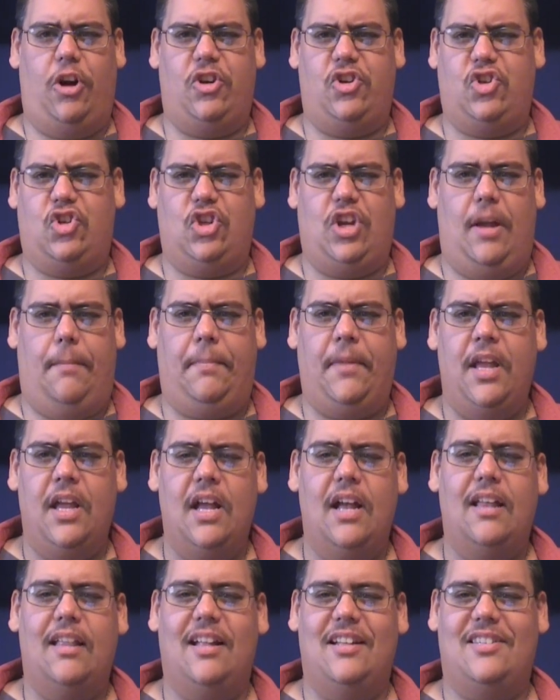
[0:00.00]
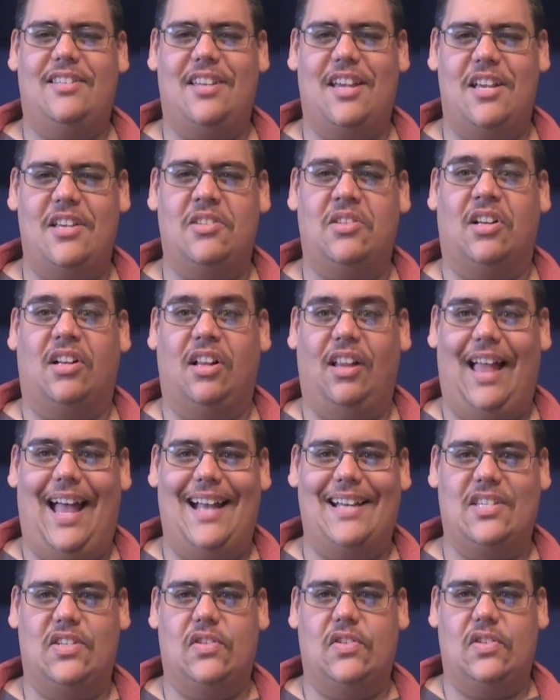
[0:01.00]
ship that says
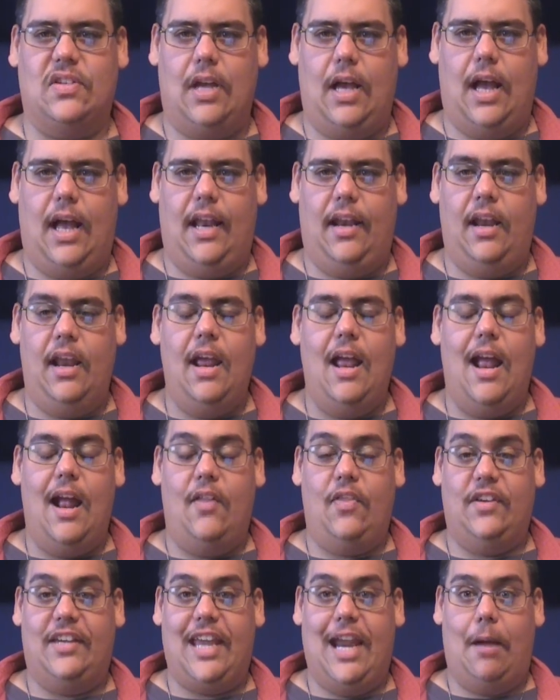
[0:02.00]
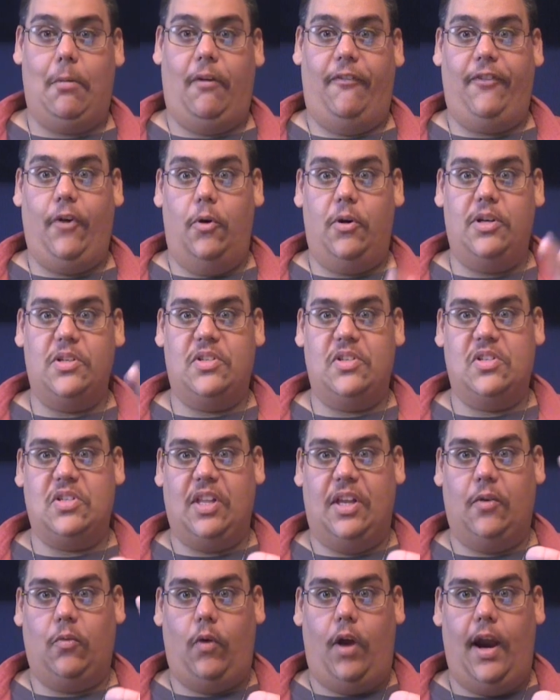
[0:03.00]
glasses on, and the camera
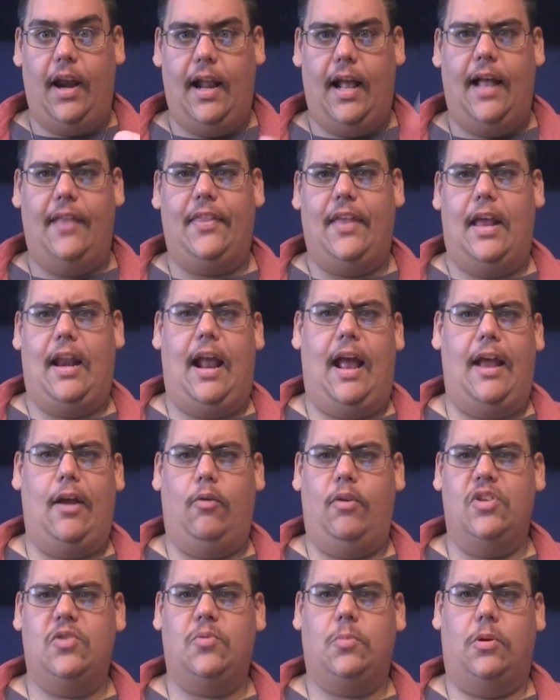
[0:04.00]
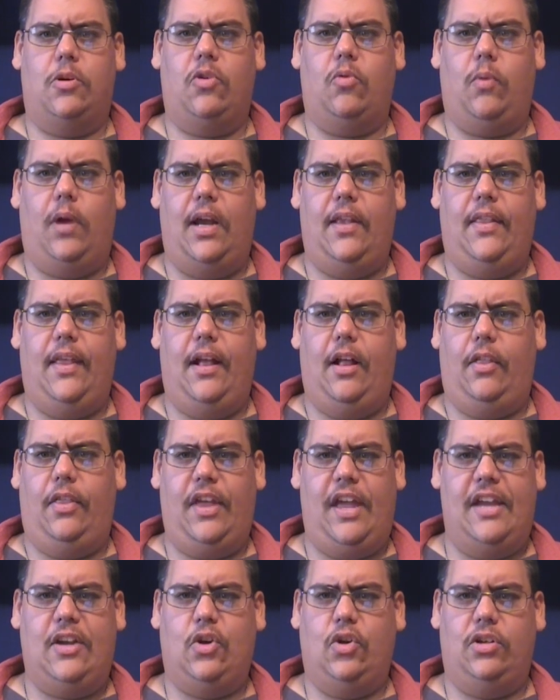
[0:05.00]
focuses right on that. I always wondered why in the hell
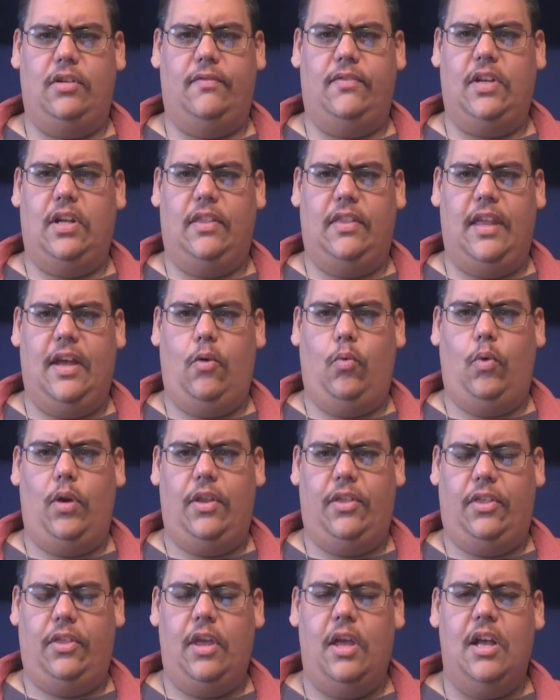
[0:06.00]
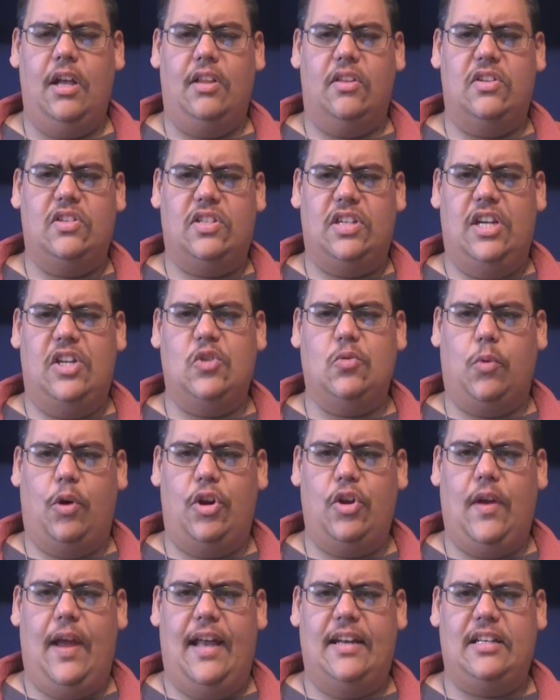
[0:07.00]
they couldn't have done that with the scenes
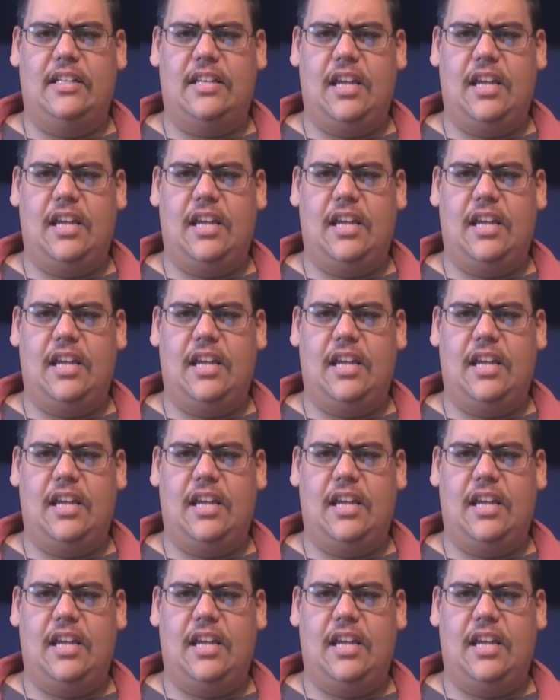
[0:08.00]
where you had to